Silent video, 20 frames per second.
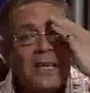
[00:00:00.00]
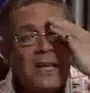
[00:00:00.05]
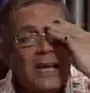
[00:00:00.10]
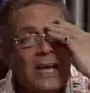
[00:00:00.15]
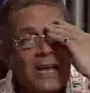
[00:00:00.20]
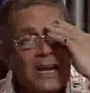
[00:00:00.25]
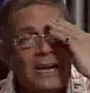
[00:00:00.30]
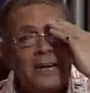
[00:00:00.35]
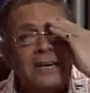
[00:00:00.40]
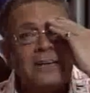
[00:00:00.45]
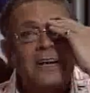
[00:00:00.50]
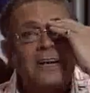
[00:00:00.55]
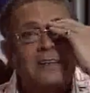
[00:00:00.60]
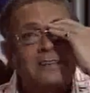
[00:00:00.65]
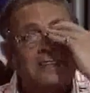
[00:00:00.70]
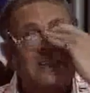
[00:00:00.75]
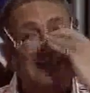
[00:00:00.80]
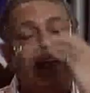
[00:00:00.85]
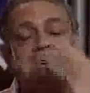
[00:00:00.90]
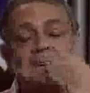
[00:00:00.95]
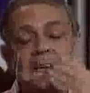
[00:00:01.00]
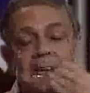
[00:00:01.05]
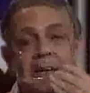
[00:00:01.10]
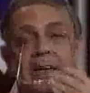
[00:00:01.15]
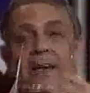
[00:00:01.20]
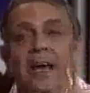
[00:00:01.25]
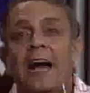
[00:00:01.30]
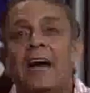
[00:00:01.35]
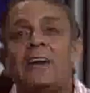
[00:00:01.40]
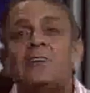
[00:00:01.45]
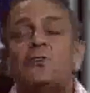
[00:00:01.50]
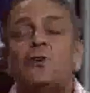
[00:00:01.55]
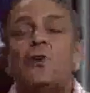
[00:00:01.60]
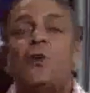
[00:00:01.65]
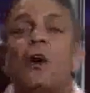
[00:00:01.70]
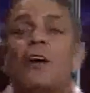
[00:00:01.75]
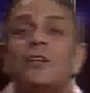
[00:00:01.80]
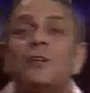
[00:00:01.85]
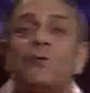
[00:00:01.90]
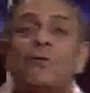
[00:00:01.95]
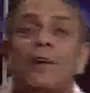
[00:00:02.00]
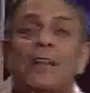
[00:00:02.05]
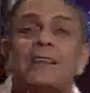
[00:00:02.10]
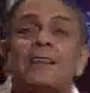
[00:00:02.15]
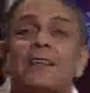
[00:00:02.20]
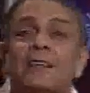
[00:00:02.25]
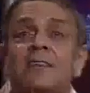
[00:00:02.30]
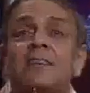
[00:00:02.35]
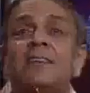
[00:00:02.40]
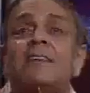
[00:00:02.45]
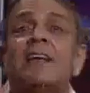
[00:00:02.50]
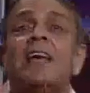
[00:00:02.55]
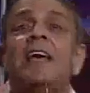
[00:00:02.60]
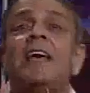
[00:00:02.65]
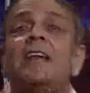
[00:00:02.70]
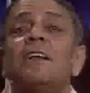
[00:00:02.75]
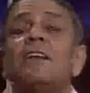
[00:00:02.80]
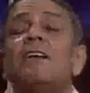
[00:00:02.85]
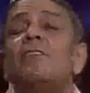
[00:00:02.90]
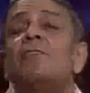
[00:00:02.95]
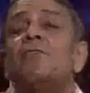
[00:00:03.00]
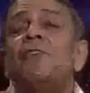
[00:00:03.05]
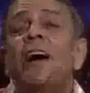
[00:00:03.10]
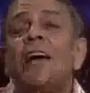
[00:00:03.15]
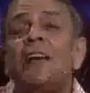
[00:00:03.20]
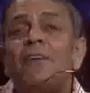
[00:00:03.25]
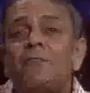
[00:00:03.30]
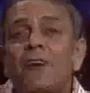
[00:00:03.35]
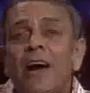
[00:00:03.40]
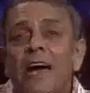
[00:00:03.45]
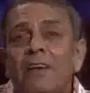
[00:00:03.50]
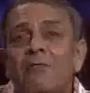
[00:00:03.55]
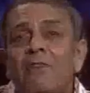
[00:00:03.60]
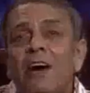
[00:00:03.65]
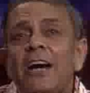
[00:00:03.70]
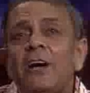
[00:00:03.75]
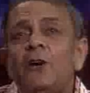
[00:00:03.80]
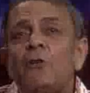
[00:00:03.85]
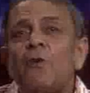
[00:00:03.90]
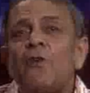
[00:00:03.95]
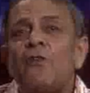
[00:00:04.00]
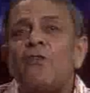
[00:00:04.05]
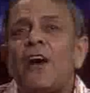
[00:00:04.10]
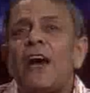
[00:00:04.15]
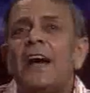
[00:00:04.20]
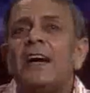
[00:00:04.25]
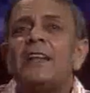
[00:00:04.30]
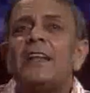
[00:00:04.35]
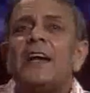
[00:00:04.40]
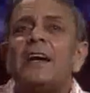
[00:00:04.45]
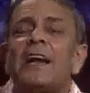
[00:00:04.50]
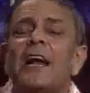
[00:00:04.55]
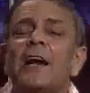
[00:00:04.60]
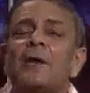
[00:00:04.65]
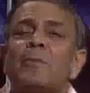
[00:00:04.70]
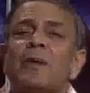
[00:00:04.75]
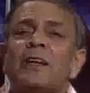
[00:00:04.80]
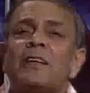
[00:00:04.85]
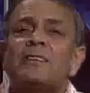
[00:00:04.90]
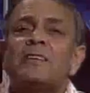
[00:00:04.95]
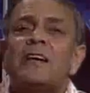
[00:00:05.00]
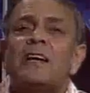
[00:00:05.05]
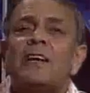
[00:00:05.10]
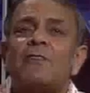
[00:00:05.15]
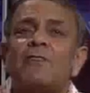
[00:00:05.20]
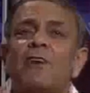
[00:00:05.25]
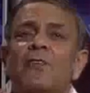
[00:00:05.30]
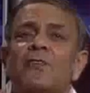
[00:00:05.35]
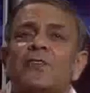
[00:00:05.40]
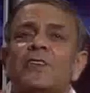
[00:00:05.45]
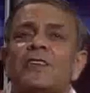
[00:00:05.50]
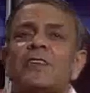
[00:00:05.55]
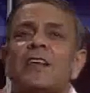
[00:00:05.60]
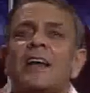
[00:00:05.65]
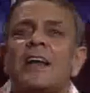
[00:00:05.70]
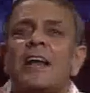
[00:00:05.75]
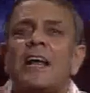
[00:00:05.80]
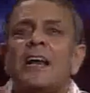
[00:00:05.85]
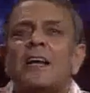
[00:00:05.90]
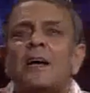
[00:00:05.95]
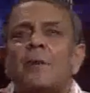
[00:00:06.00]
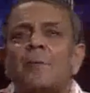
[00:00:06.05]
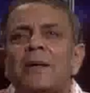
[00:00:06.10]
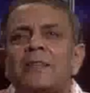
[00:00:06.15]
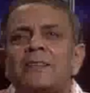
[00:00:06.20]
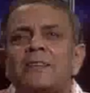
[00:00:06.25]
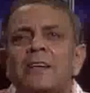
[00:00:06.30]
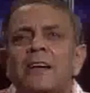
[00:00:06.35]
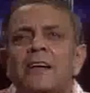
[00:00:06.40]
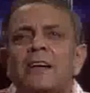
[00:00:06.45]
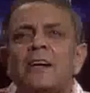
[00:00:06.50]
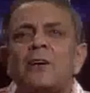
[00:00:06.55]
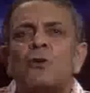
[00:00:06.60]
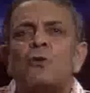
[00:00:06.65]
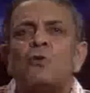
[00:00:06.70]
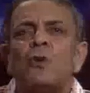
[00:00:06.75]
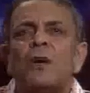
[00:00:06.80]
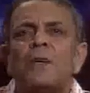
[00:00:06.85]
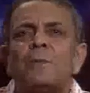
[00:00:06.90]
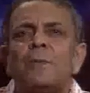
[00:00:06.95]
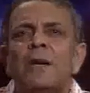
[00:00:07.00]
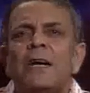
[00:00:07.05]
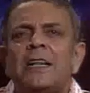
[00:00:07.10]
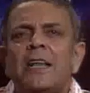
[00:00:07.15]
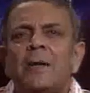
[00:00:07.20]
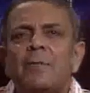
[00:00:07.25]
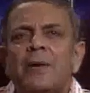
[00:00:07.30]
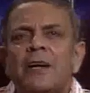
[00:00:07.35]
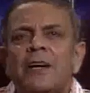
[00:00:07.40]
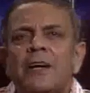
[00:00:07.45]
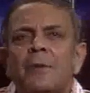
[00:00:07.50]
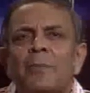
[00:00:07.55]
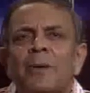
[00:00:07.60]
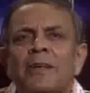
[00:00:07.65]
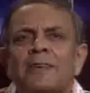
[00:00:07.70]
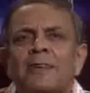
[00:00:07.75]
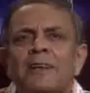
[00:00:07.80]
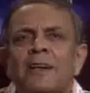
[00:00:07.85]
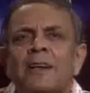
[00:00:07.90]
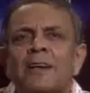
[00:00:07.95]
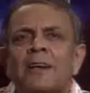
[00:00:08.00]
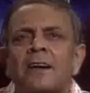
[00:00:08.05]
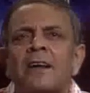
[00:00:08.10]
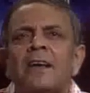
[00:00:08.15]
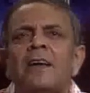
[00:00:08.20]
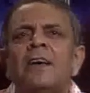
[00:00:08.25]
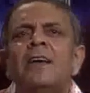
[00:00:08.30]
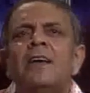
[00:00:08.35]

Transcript: illiteracy, and so on. So, well, this is again, why do we find that administrative offices are incapacitated? Who has made them incapacitated?